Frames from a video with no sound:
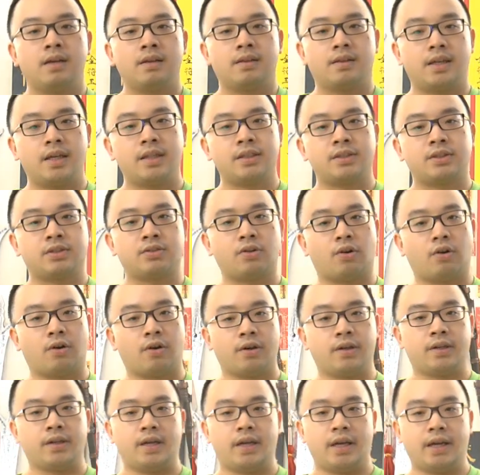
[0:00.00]
This
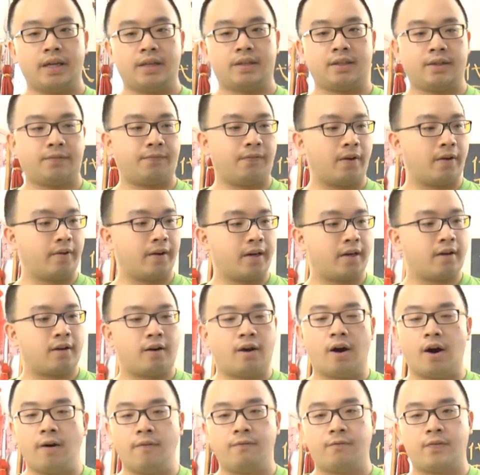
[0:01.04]
sword is a very
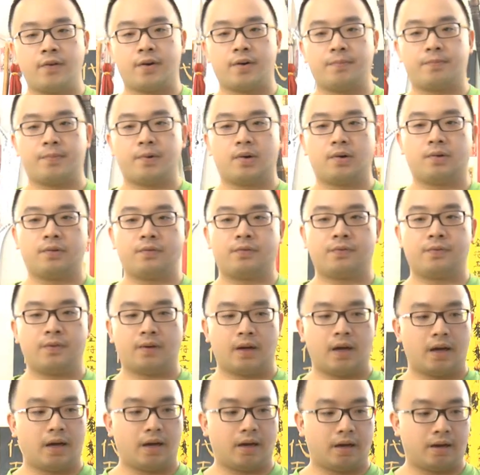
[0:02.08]
comfortable
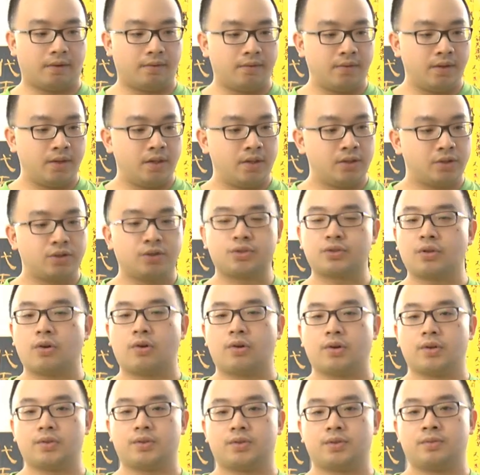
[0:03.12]

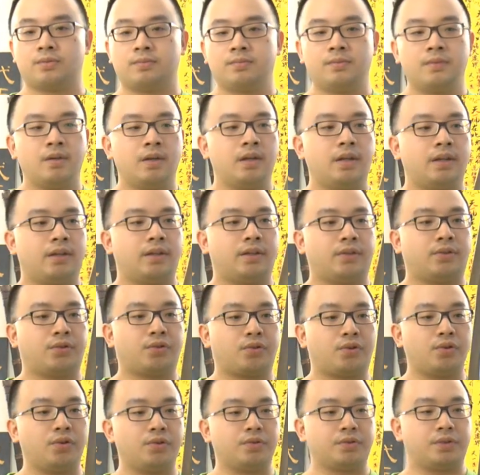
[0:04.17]
sword to
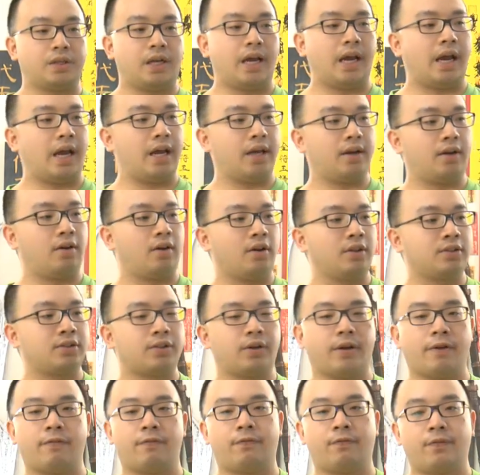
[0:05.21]
use, and also
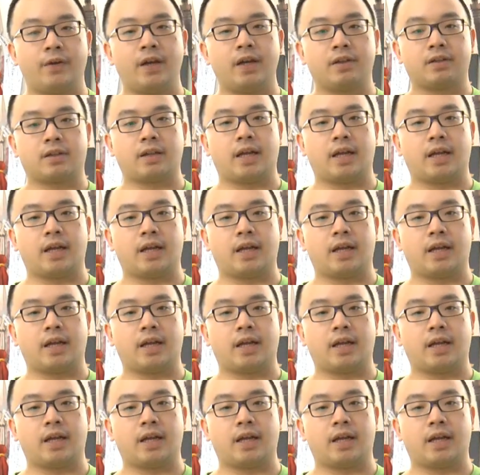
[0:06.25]
it feels